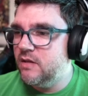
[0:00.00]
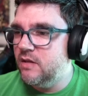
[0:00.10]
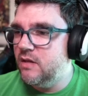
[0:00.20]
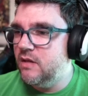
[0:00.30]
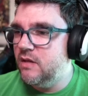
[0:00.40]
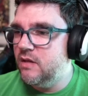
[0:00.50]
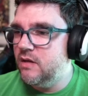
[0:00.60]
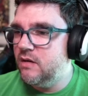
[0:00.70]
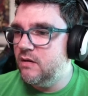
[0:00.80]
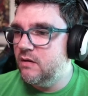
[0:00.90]
uh,
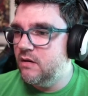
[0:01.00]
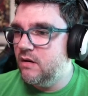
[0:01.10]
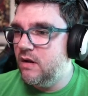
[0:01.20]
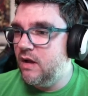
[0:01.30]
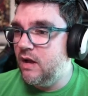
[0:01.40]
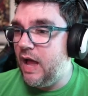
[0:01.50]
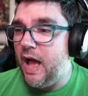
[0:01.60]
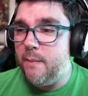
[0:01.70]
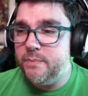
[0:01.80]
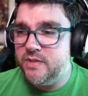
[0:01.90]

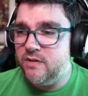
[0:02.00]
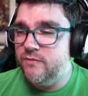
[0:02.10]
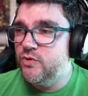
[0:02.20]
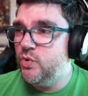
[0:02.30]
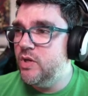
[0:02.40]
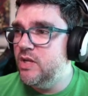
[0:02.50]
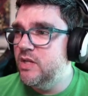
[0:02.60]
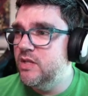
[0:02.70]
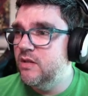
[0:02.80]
copse of trees.